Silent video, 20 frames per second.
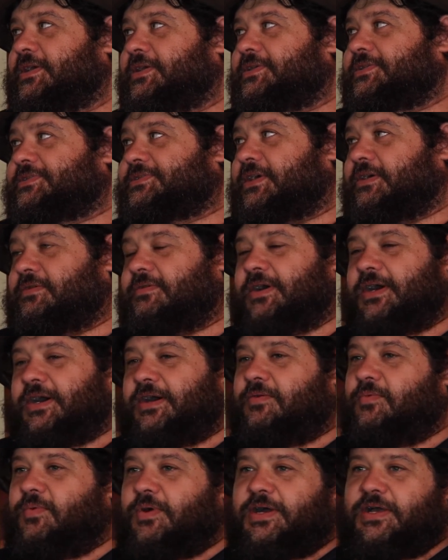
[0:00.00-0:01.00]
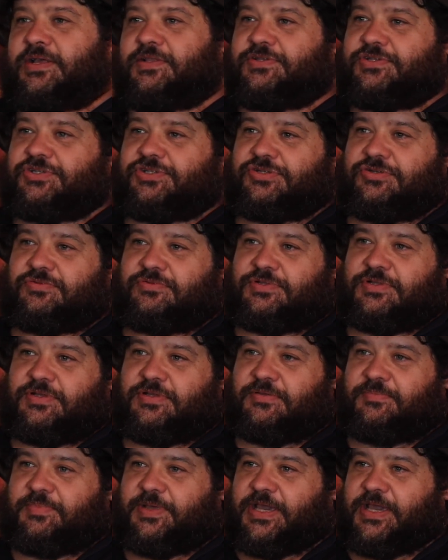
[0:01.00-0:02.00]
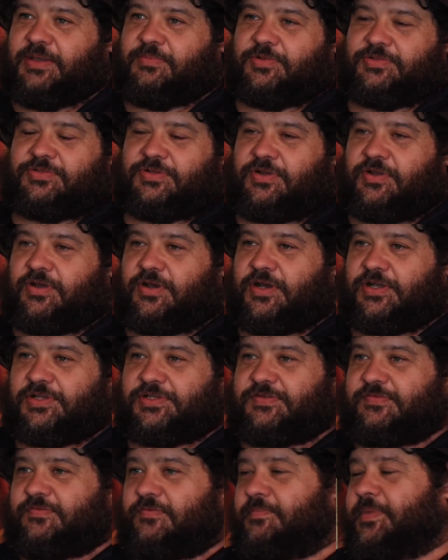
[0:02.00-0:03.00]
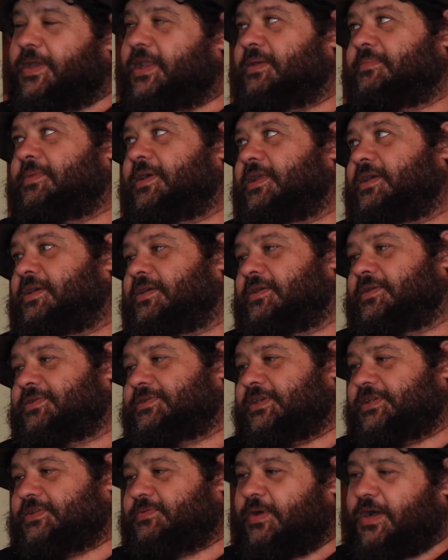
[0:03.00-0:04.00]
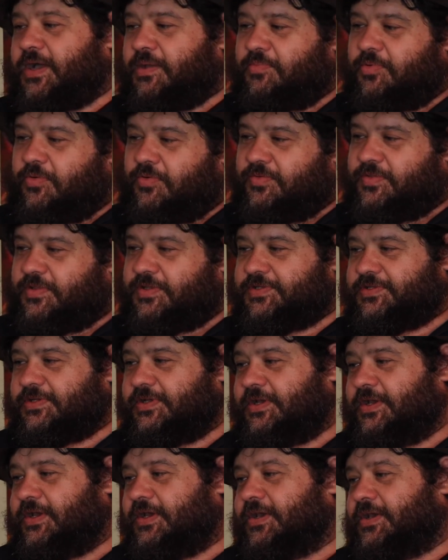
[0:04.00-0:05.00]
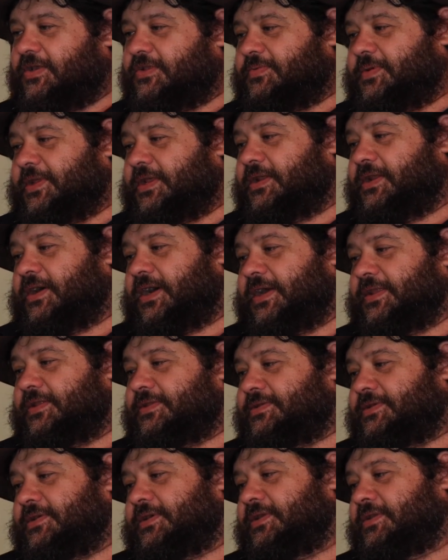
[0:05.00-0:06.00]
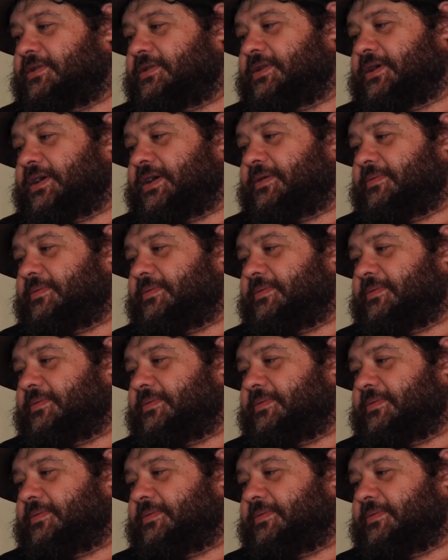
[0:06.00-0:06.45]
So our wines should be able to last for many, many years. That's why I brought this 2019